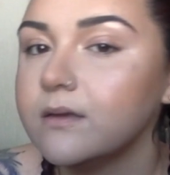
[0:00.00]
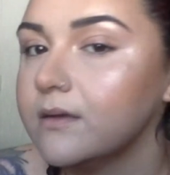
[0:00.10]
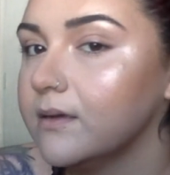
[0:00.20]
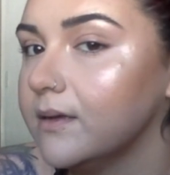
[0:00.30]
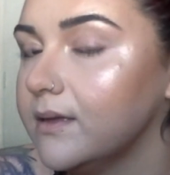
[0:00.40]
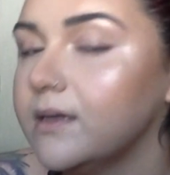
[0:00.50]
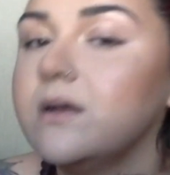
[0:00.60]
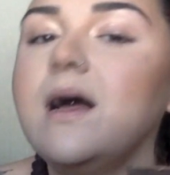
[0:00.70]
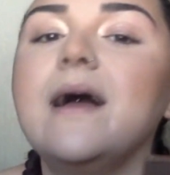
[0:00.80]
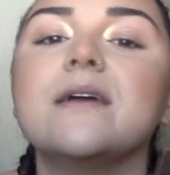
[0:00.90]
a little
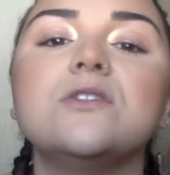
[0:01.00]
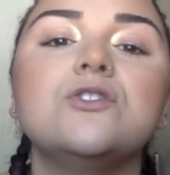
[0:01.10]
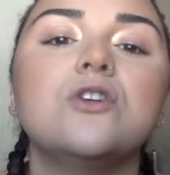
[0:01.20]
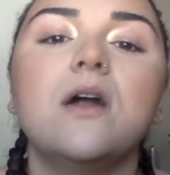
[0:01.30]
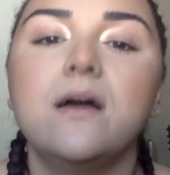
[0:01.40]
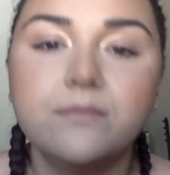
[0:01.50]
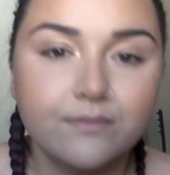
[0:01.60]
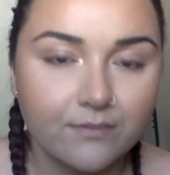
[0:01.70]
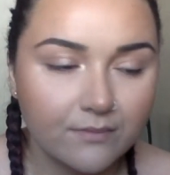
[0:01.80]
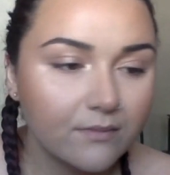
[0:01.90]
extra
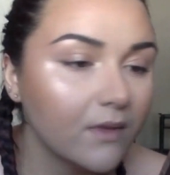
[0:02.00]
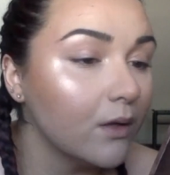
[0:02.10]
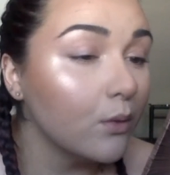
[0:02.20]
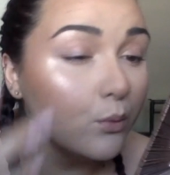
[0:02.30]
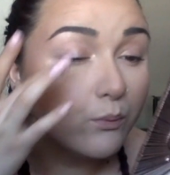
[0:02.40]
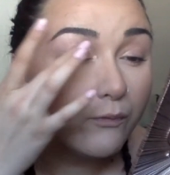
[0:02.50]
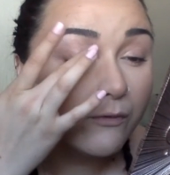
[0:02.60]
oomph.